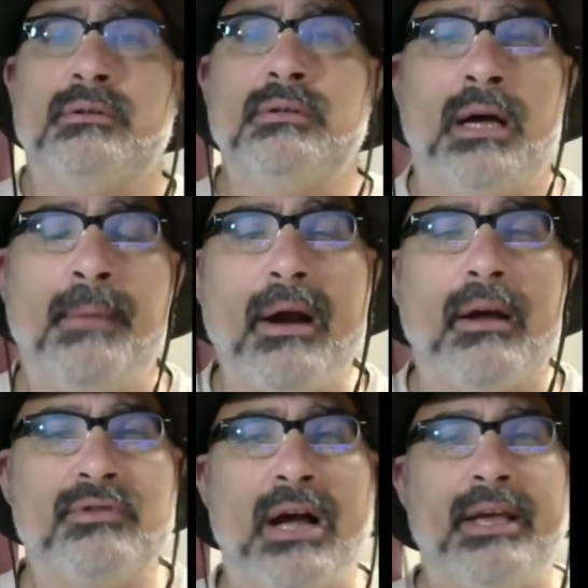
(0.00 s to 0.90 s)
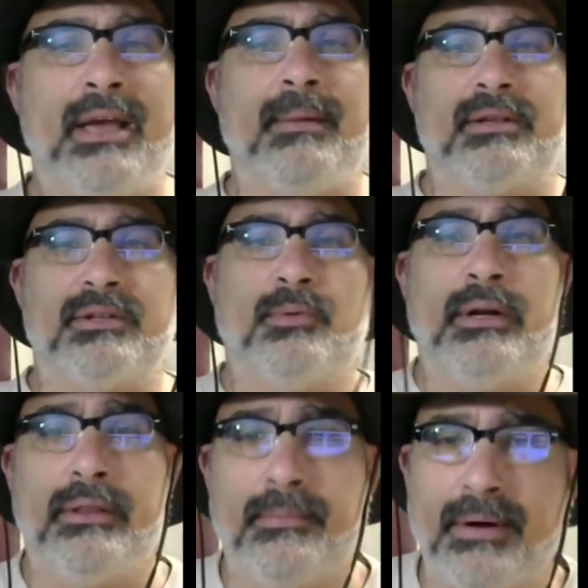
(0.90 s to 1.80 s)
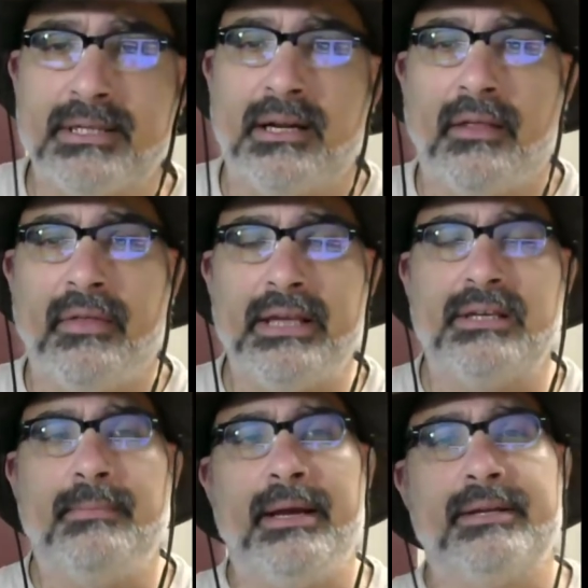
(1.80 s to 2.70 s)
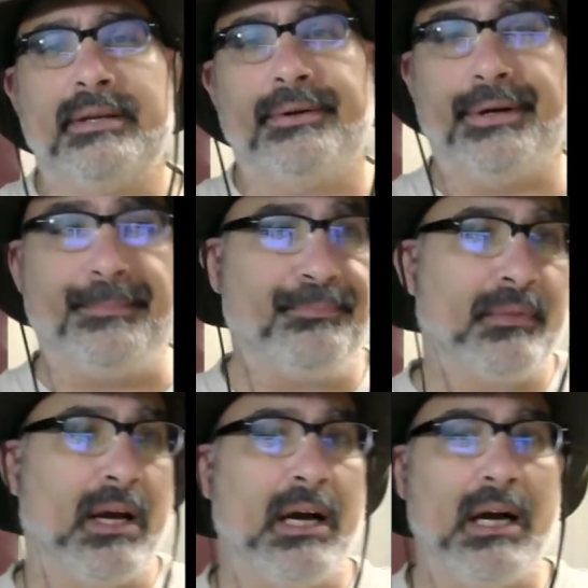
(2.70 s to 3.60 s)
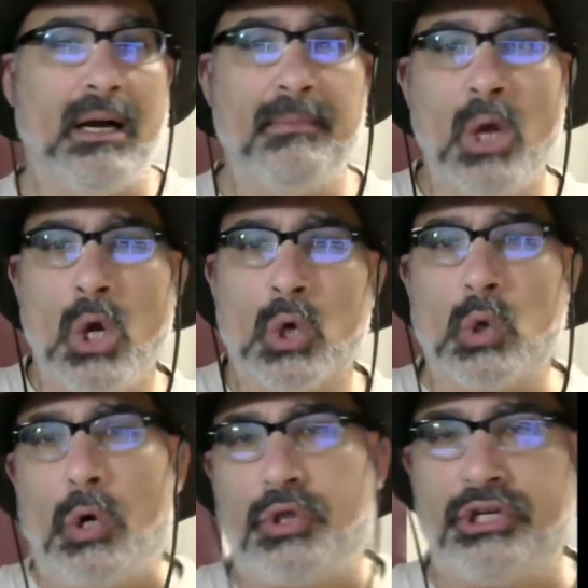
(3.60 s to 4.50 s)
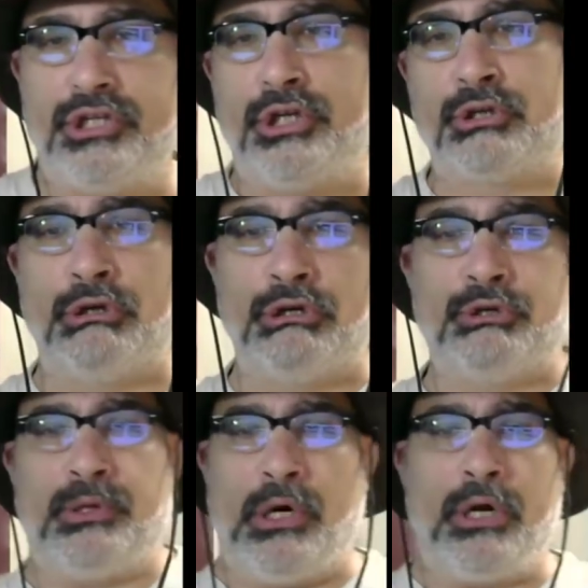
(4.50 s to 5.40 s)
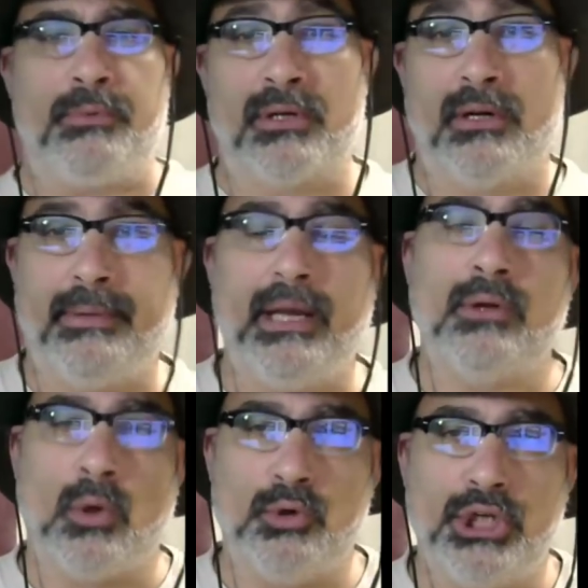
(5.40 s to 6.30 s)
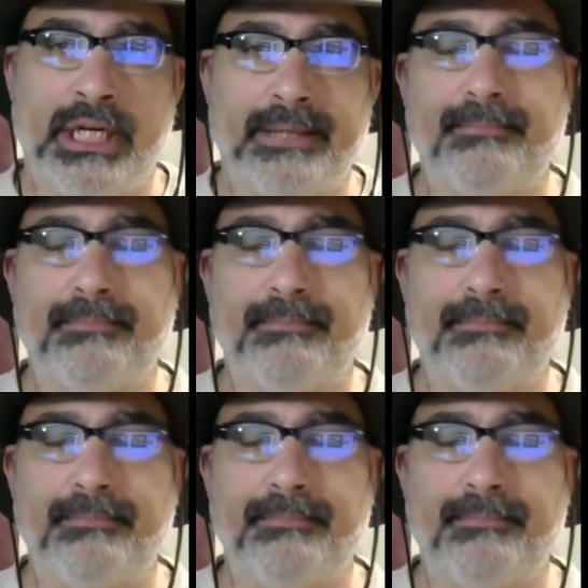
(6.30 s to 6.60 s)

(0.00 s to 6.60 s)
Mario Draghi came out this morning, the president of the ECB, and said, look, growth isn't as good as we thought it was going to be. No shit.